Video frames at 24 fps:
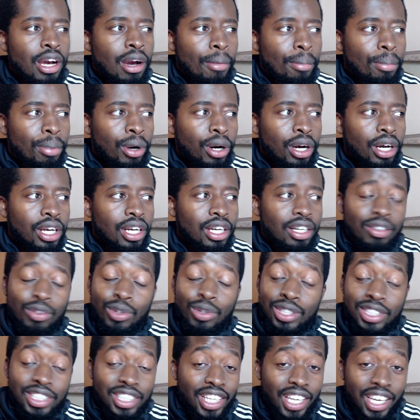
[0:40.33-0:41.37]
But
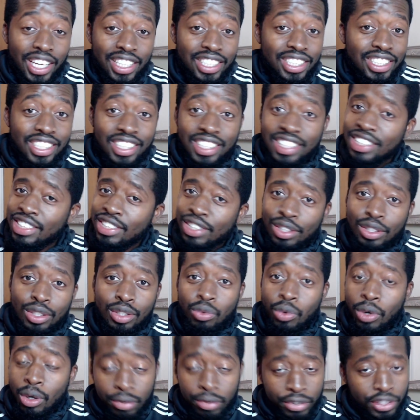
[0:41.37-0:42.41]
once again, you know, the
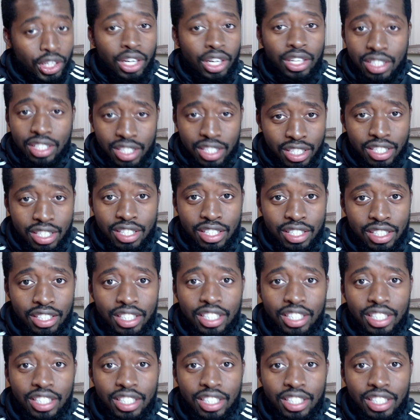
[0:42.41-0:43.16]
way we start the season,